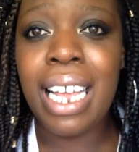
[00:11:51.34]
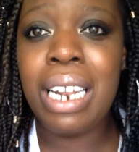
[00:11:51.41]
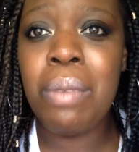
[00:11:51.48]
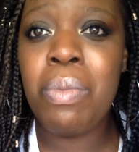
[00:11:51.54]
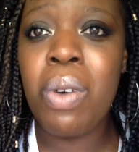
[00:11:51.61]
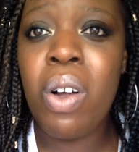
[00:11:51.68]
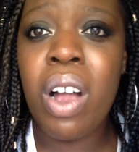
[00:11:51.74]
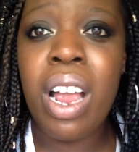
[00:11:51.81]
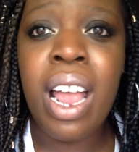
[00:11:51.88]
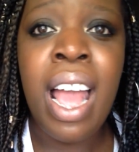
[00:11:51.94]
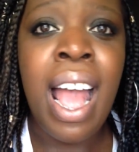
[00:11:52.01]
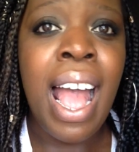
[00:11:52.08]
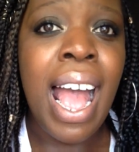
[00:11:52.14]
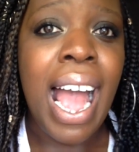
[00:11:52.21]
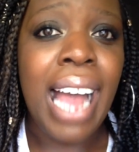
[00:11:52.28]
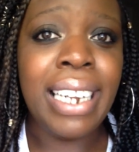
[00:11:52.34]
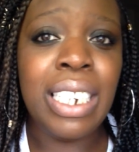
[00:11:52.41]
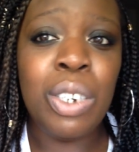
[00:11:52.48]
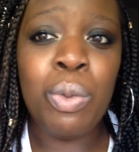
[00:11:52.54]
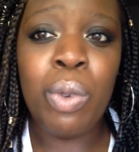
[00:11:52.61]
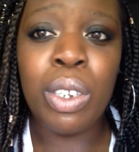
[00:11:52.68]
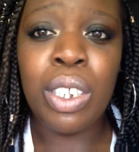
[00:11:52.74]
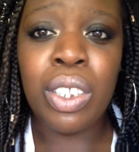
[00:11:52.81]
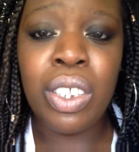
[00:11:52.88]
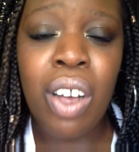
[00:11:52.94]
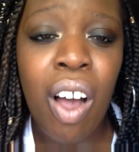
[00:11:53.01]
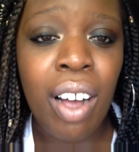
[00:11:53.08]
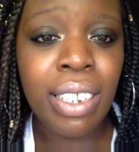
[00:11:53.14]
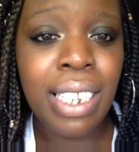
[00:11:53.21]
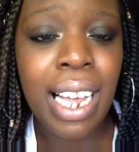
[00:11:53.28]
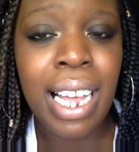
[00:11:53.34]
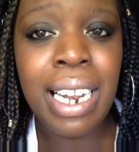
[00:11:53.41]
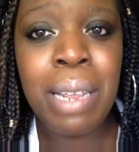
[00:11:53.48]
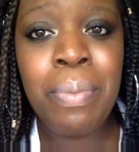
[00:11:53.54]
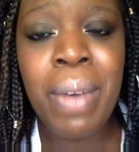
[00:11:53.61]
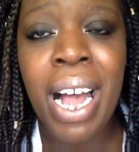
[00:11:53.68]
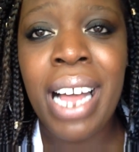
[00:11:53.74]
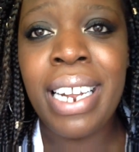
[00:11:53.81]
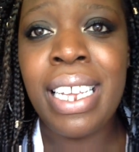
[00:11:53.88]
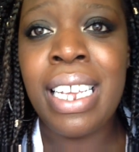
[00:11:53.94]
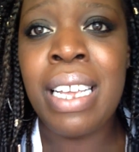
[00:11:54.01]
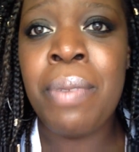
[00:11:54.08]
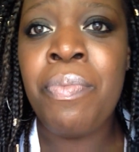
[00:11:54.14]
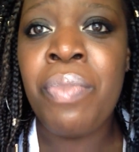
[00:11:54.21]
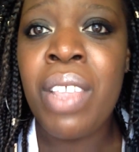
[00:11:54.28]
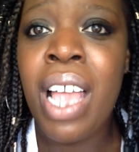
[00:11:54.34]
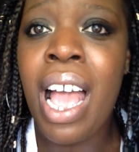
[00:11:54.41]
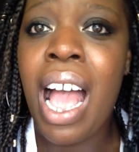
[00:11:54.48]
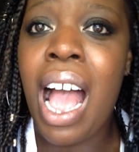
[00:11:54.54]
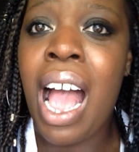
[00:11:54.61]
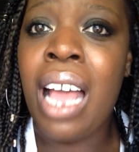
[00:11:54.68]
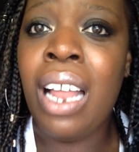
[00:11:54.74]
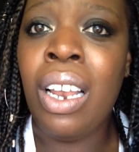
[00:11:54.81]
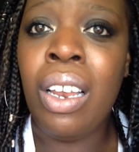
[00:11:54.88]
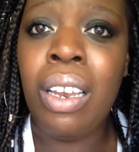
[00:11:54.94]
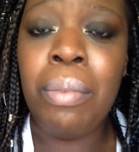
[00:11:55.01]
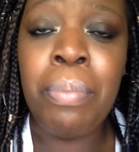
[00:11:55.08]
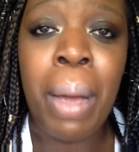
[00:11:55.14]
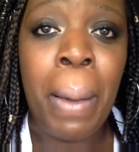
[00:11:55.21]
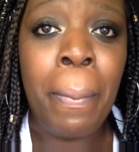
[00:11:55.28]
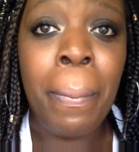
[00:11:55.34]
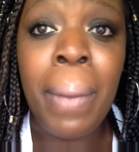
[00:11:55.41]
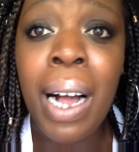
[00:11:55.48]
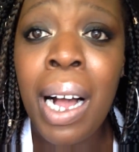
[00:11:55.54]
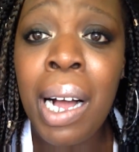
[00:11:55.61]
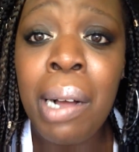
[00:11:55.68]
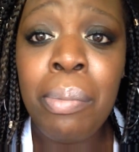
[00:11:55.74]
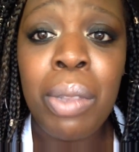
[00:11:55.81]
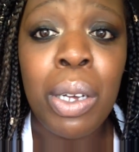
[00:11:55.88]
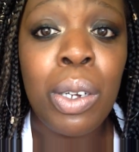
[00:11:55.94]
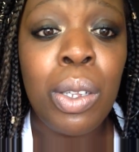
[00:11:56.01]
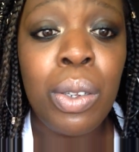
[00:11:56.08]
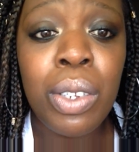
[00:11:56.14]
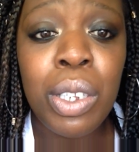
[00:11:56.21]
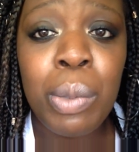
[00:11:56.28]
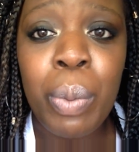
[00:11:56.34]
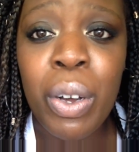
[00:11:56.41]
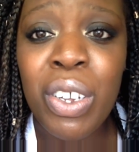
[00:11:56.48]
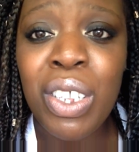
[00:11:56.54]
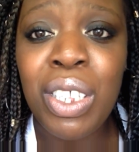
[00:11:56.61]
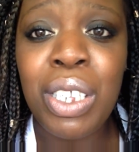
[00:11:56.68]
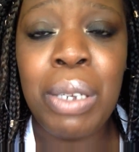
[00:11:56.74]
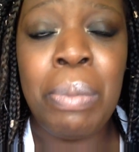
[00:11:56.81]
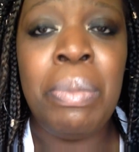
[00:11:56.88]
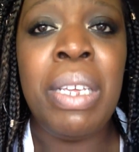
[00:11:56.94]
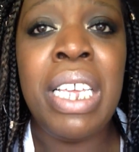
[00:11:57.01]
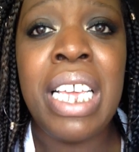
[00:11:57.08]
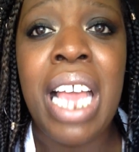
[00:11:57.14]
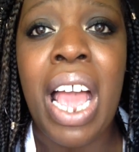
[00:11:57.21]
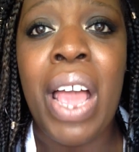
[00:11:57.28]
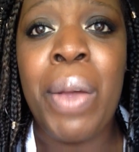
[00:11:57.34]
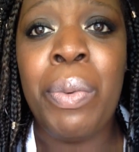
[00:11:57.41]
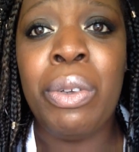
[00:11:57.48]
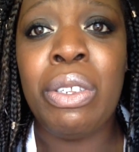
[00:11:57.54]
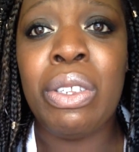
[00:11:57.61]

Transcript: anymore. I didn't want to talk to anybody. My mom, the closest person to me, I